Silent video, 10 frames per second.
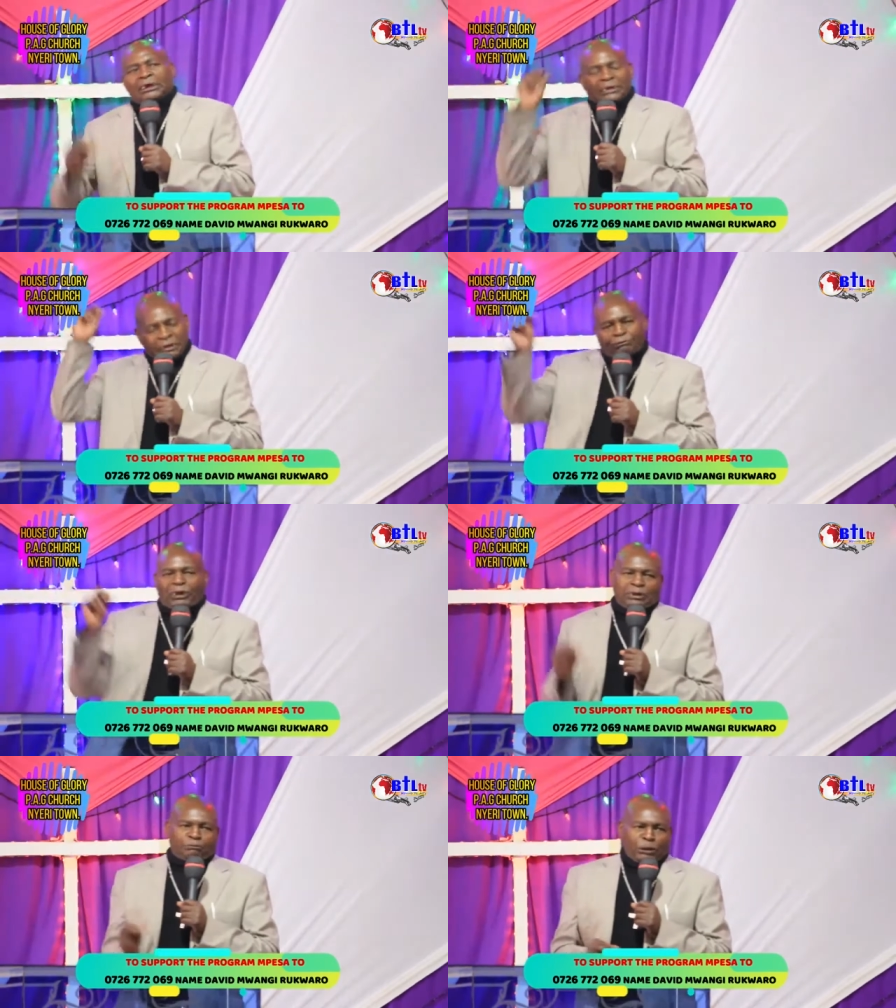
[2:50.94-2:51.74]
in
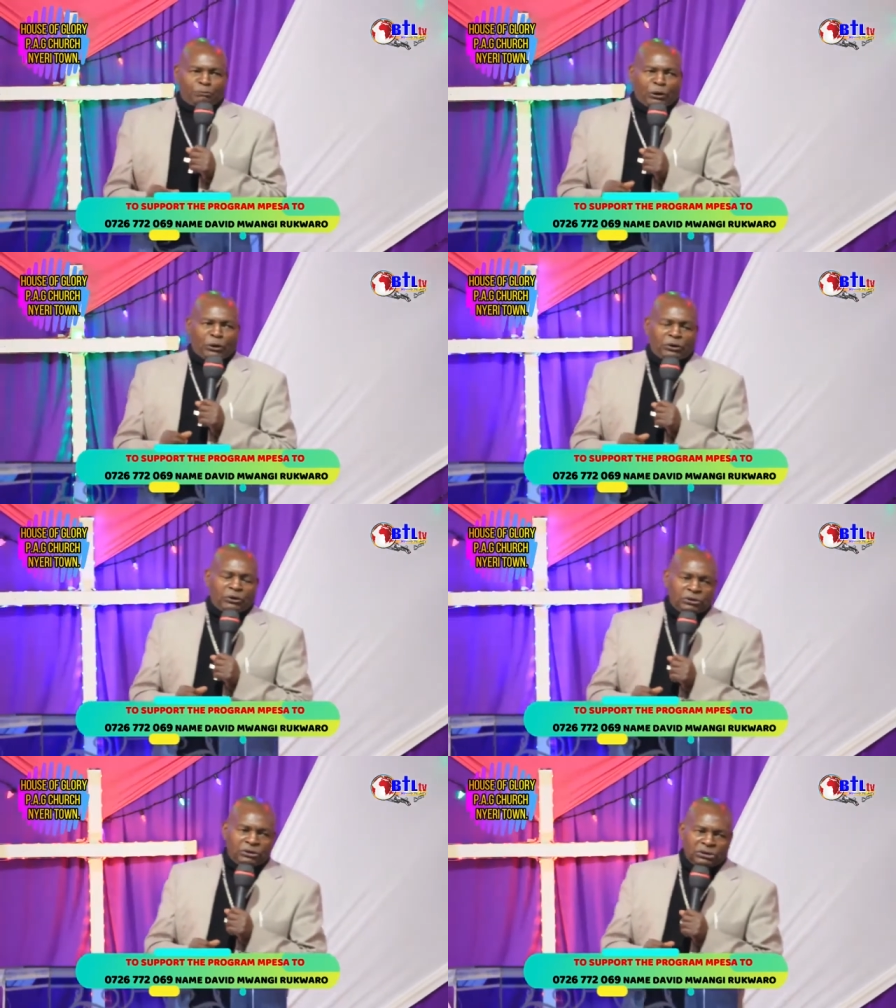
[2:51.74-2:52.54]
different
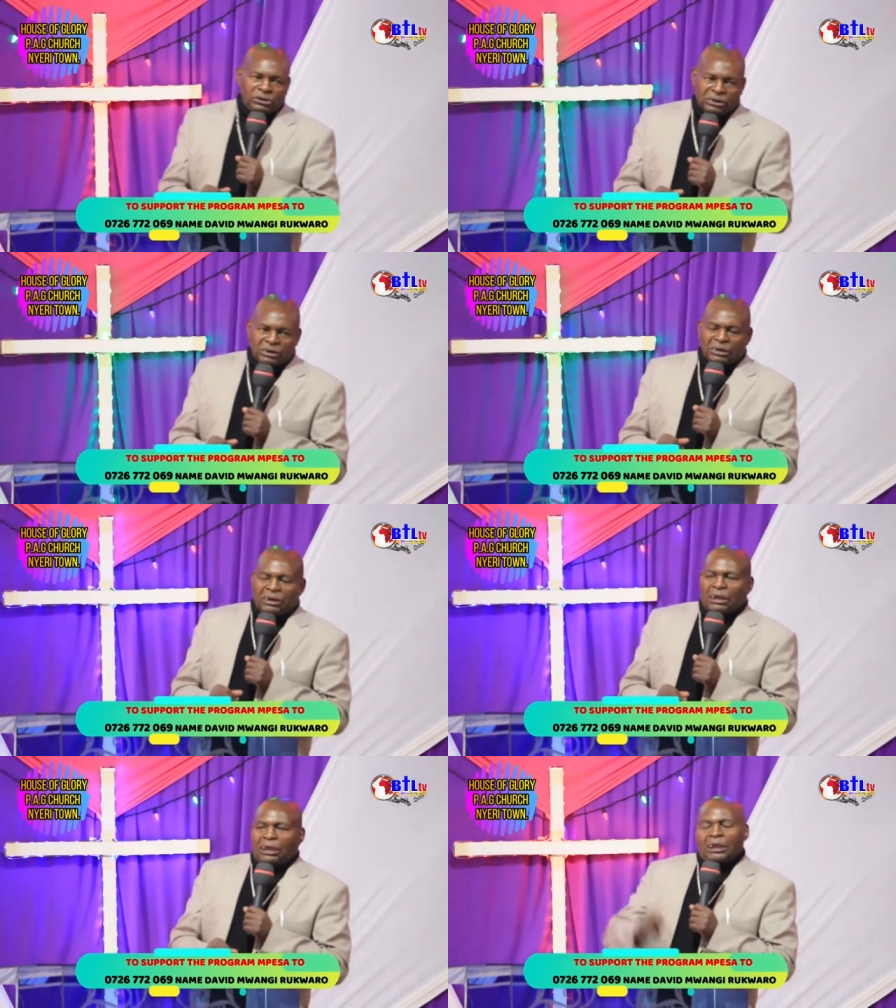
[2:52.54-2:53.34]
people,
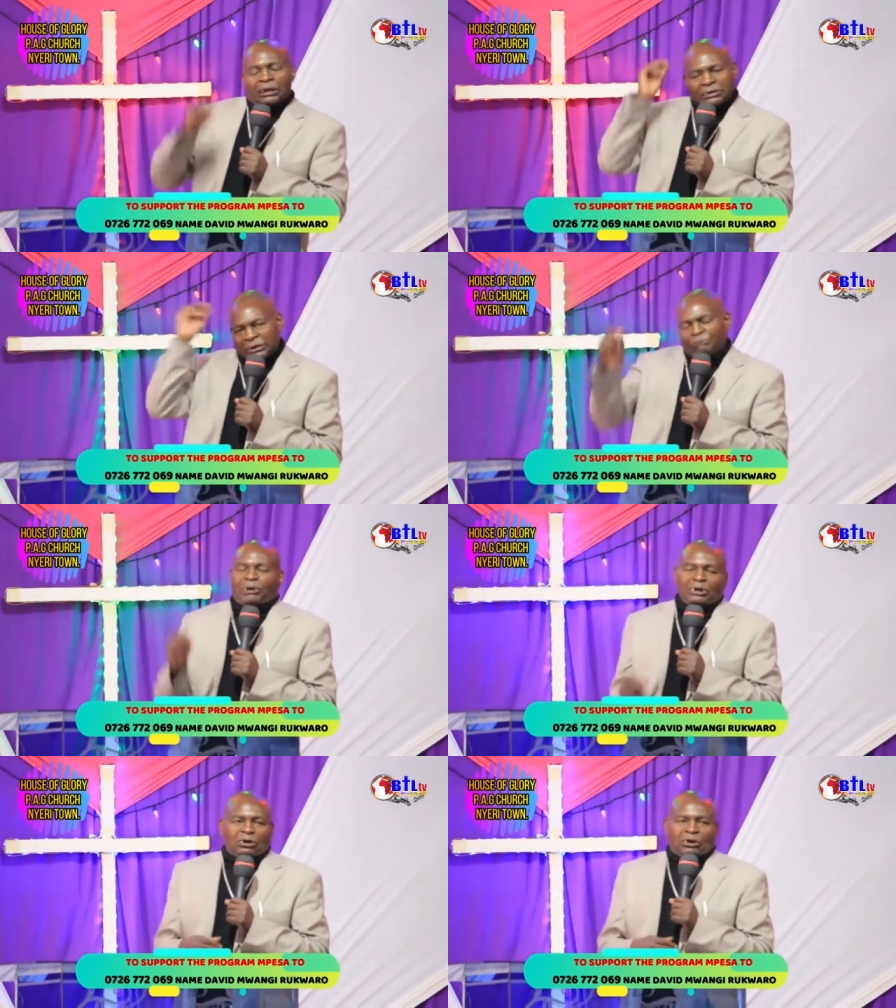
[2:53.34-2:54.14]
in
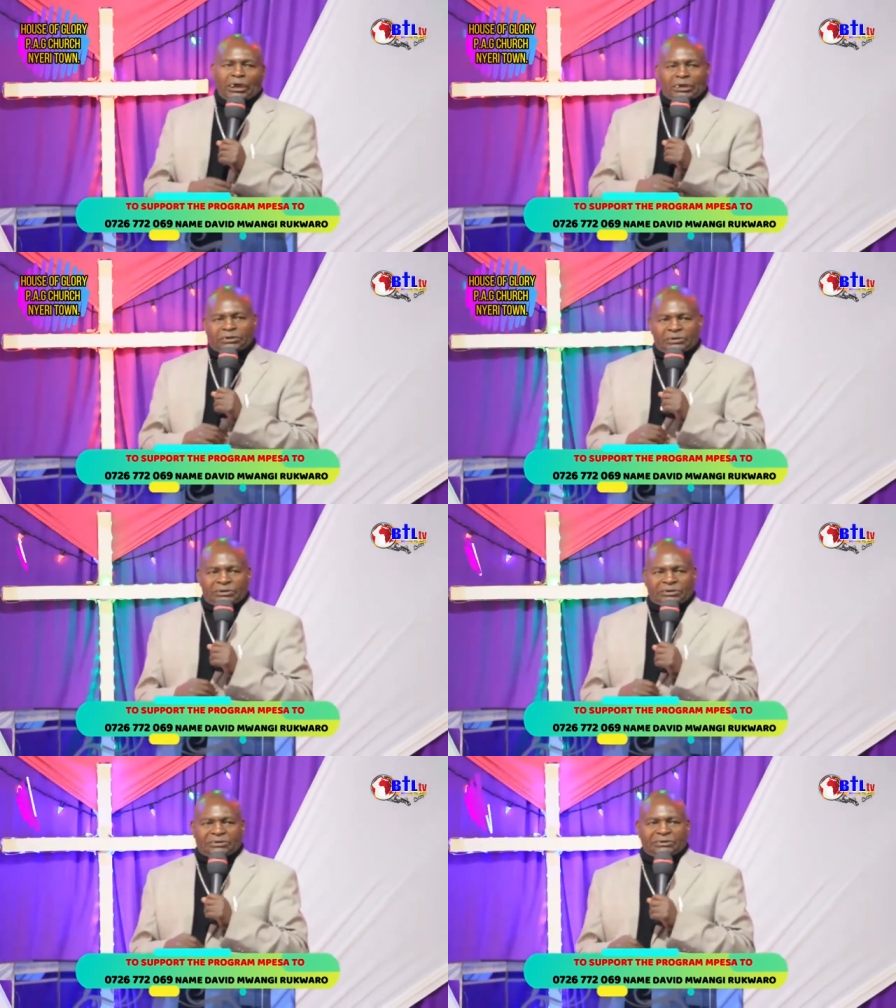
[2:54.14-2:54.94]
different
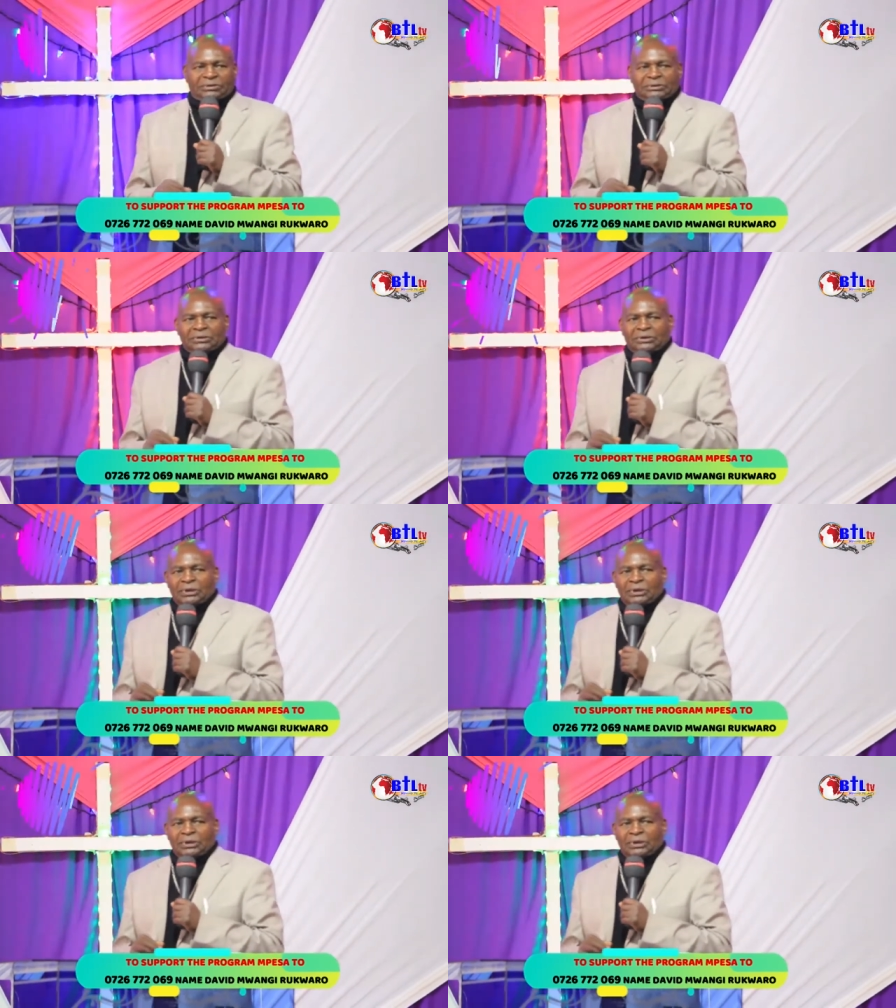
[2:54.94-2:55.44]
occasions,